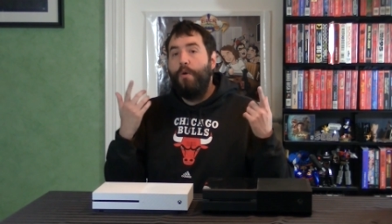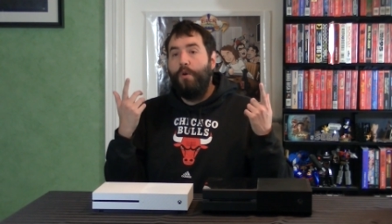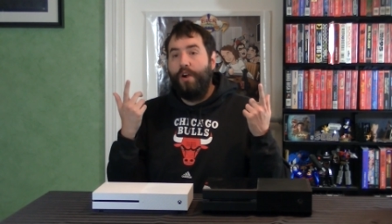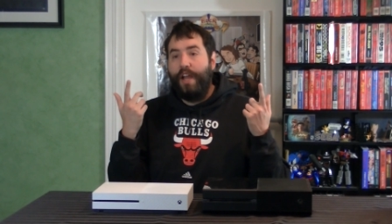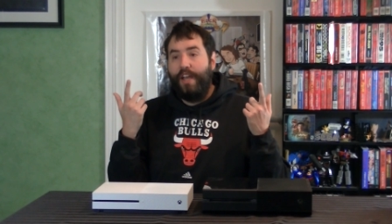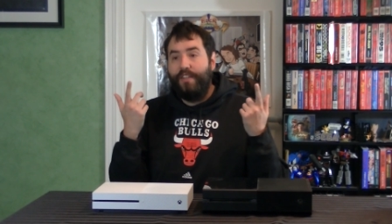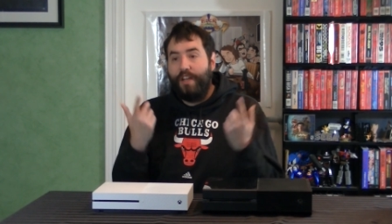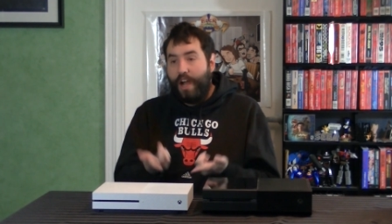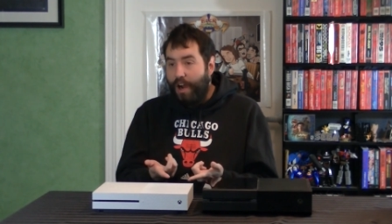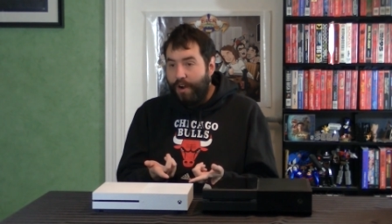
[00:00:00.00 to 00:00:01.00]
Whereas
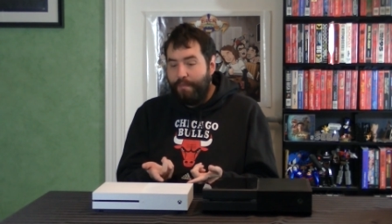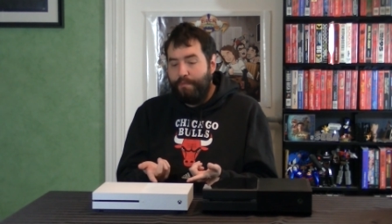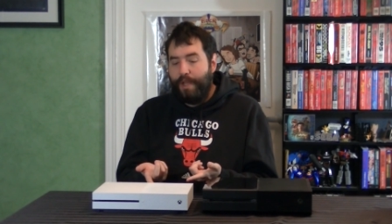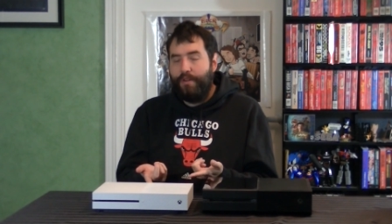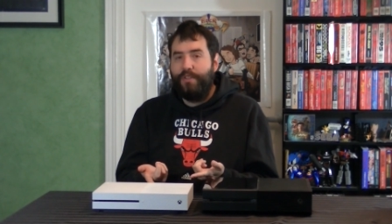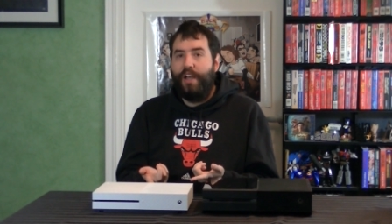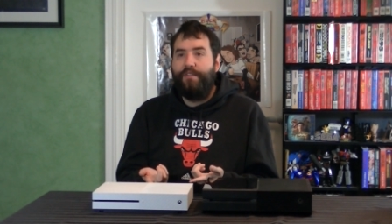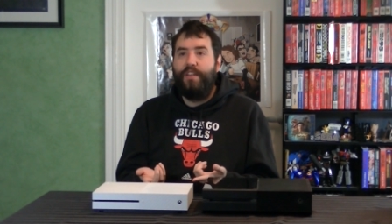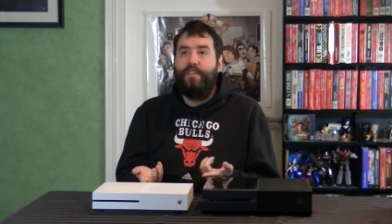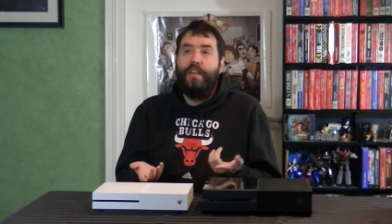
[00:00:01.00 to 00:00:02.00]

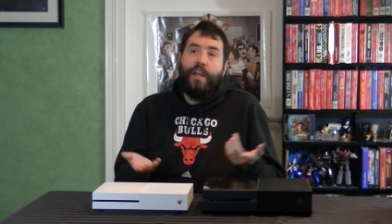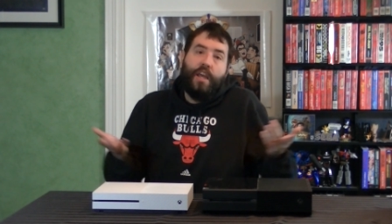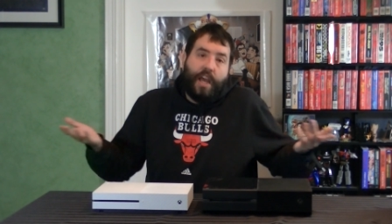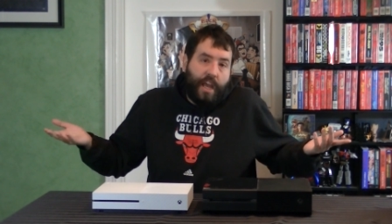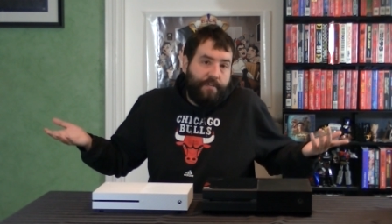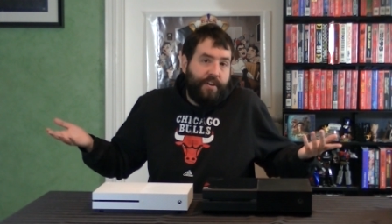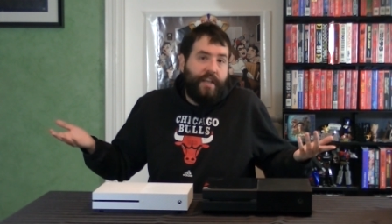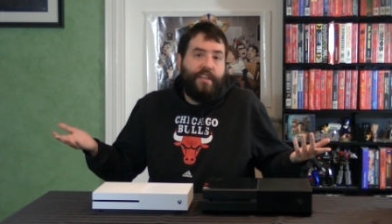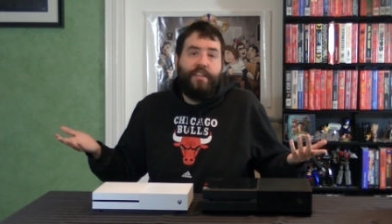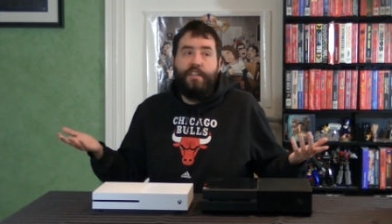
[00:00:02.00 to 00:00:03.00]
Microsoft's is, hey, if you
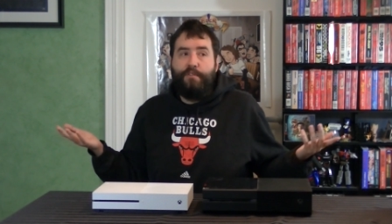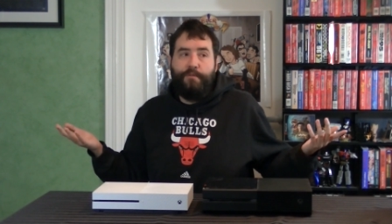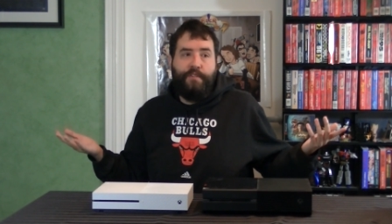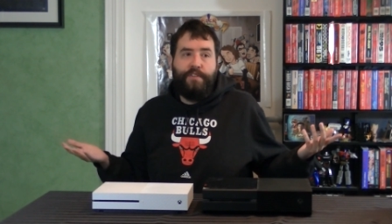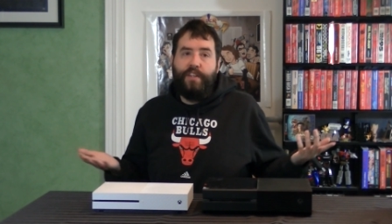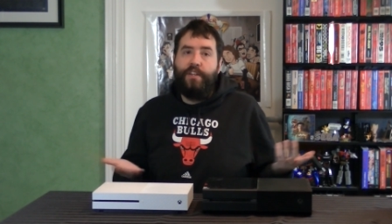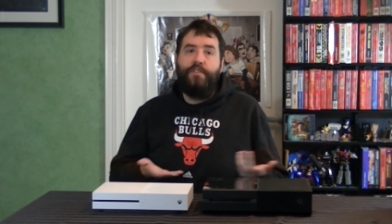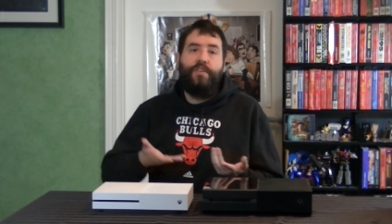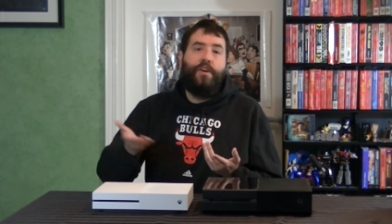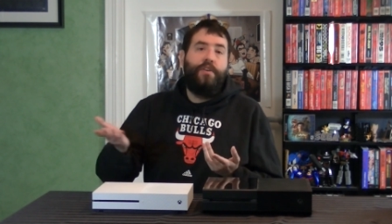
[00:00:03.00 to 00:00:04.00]
got the disc from 15
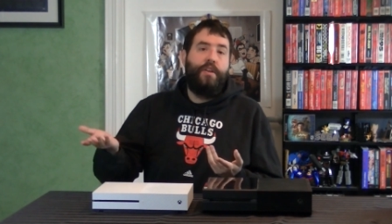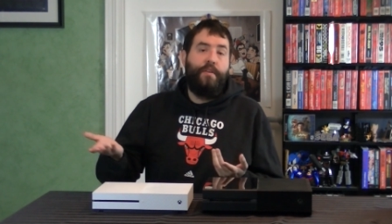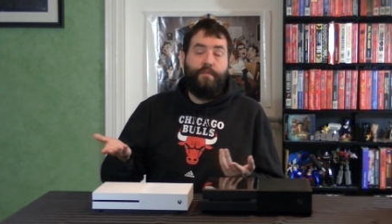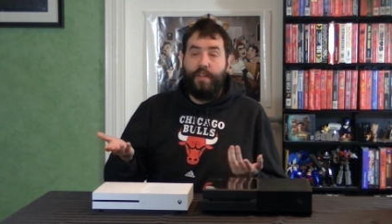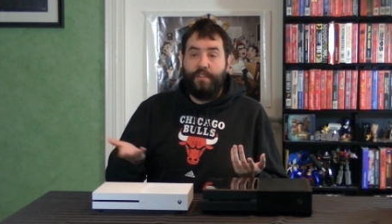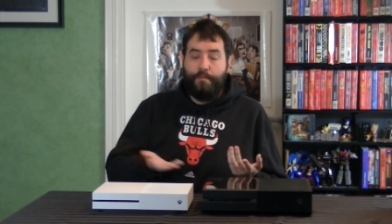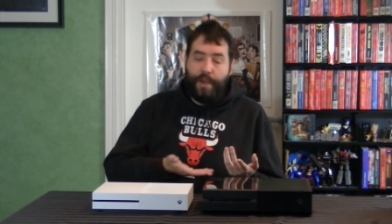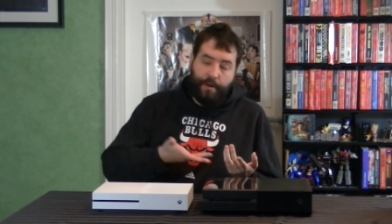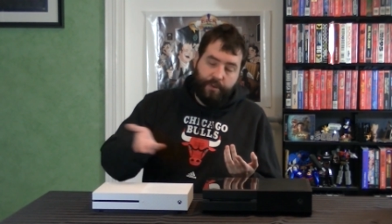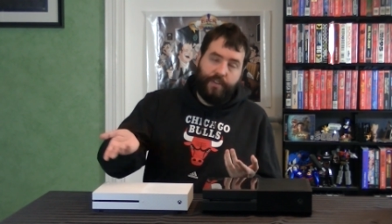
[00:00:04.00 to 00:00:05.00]
years ago and it's
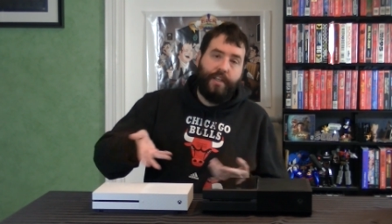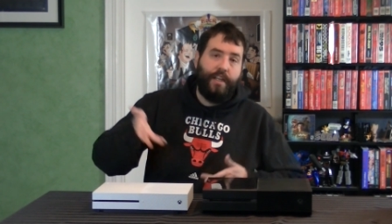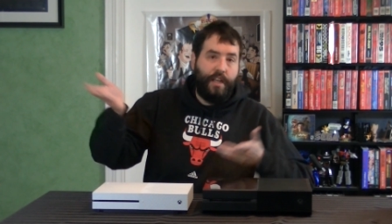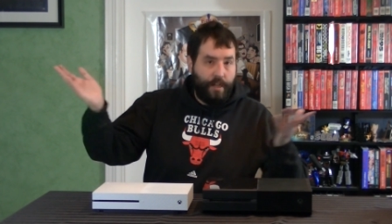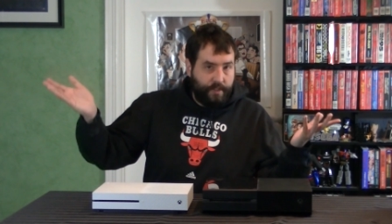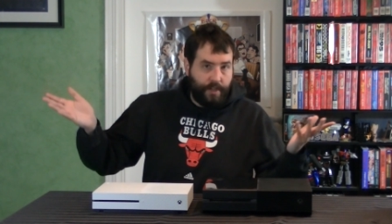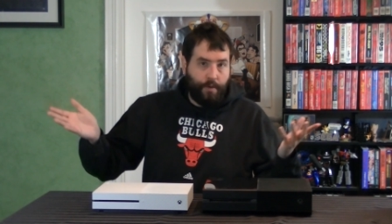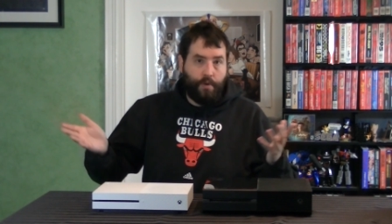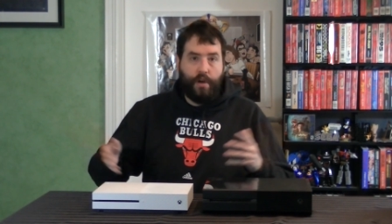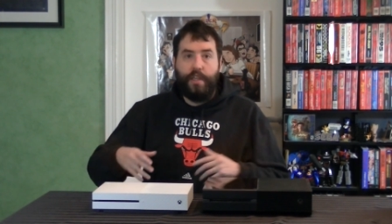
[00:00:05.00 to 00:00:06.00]
compatible, stick it in and it's going
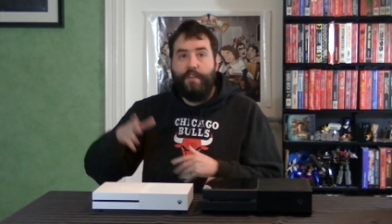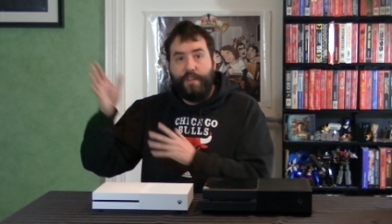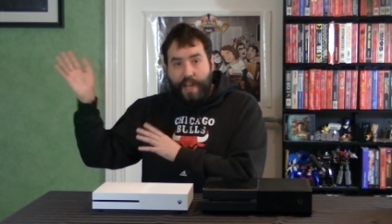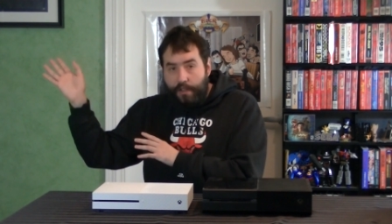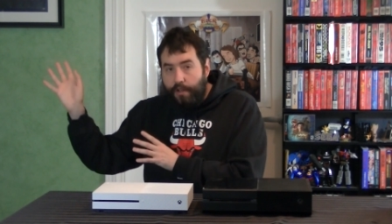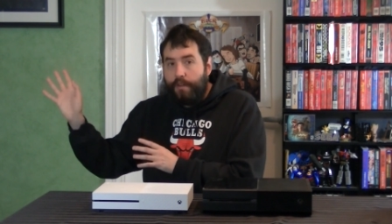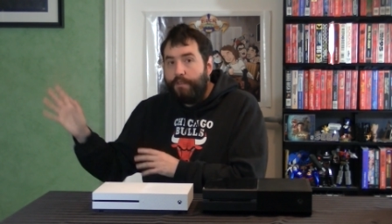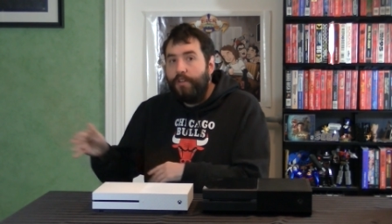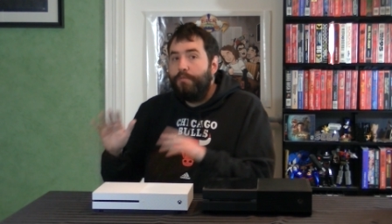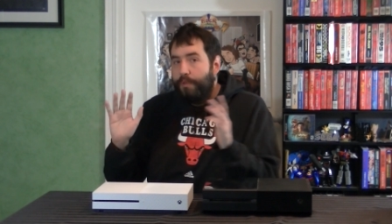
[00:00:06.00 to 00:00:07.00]
to work. You have to download it
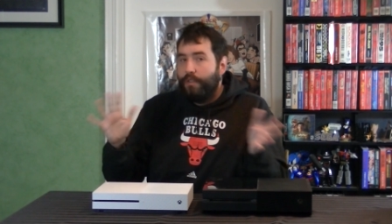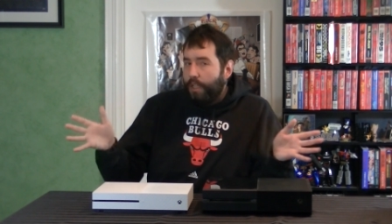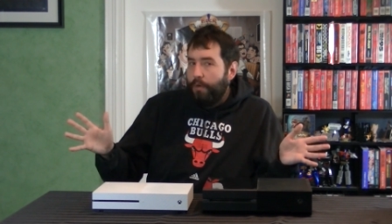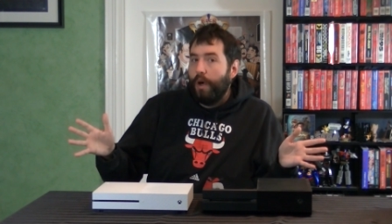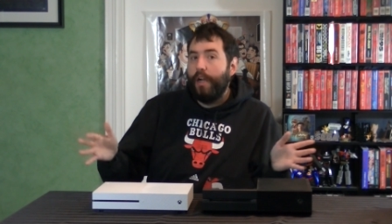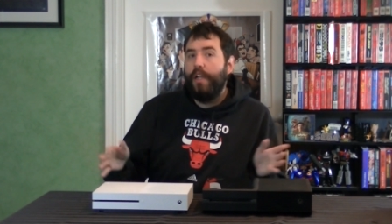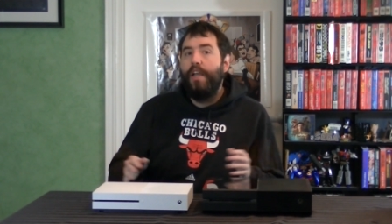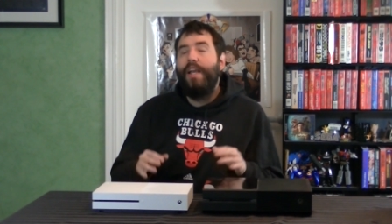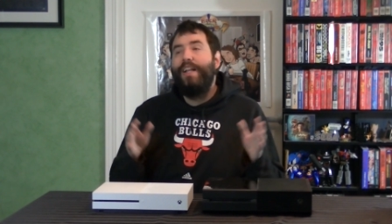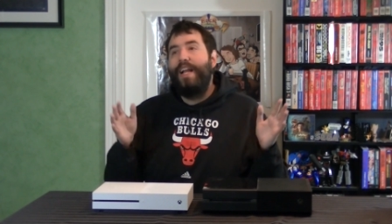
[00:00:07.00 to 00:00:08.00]
first, but it'll work.
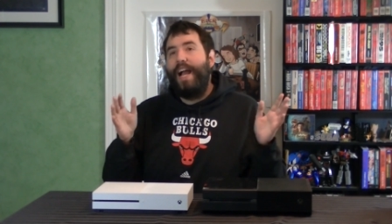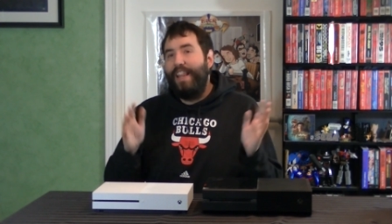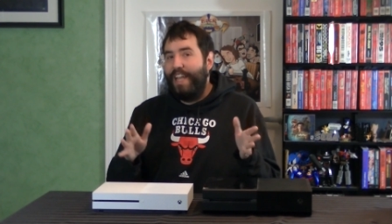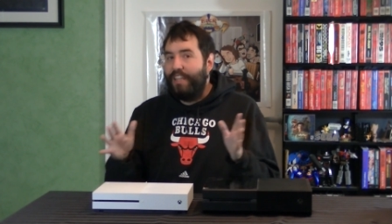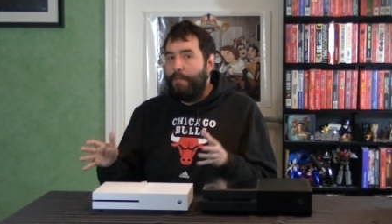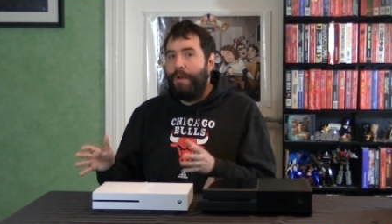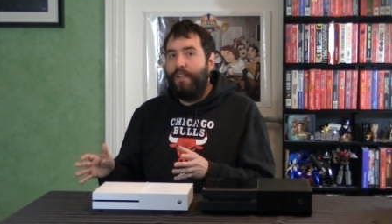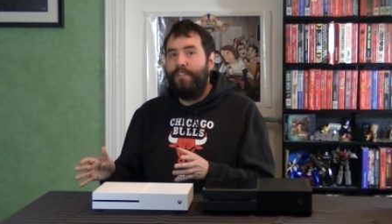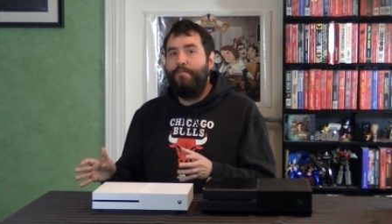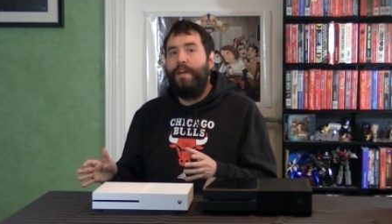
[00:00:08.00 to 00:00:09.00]
I like that
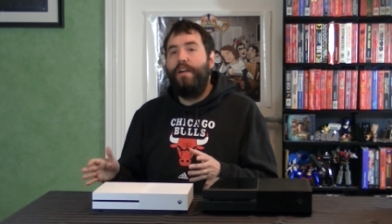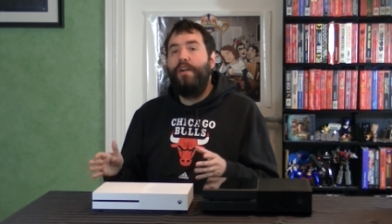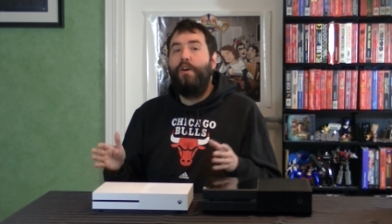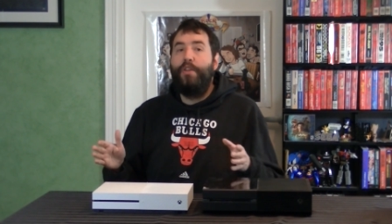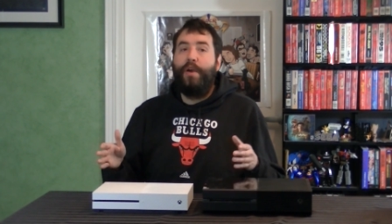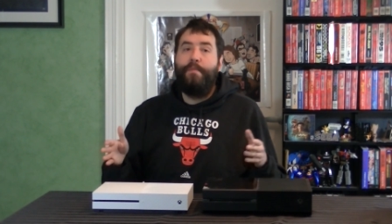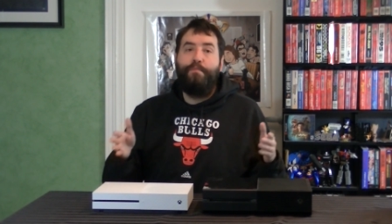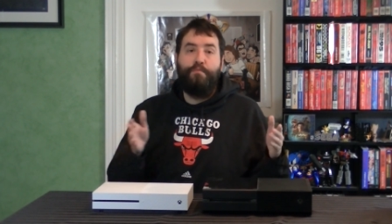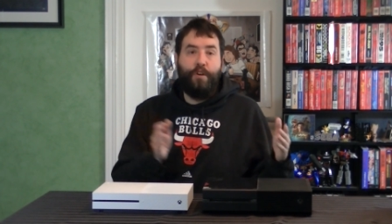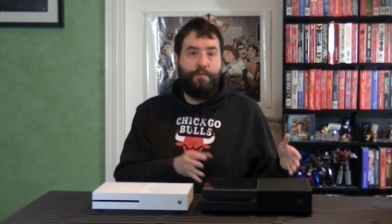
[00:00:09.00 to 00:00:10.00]
policy better, although I
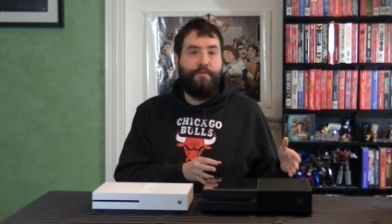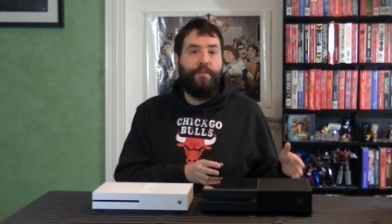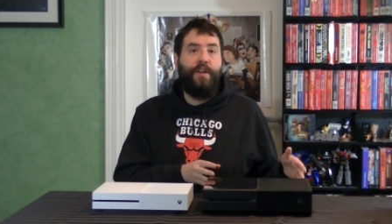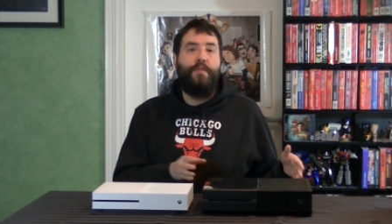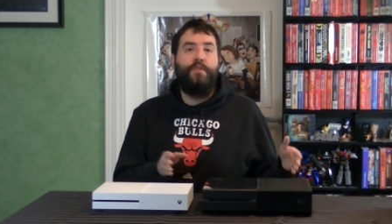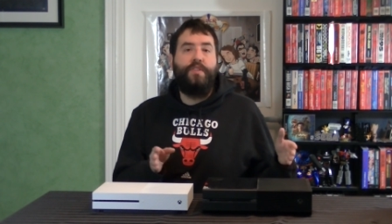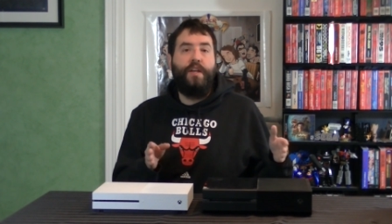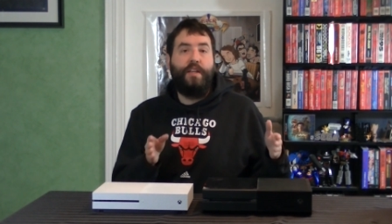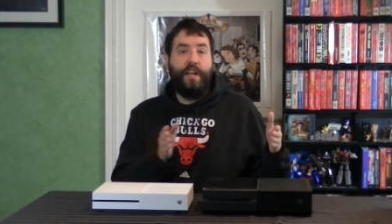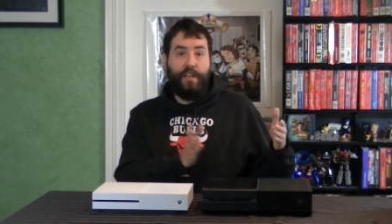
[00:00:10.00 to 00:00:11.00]
would have preferred it was
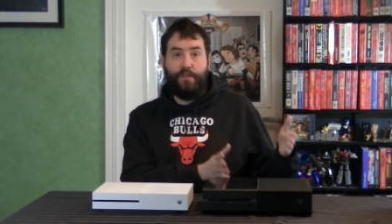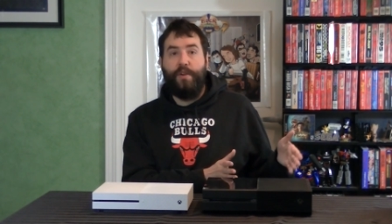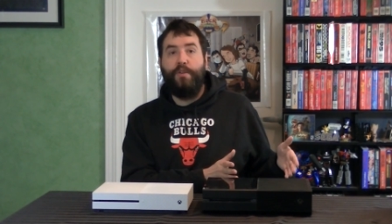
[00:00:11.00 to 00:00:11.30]
done kind of like the way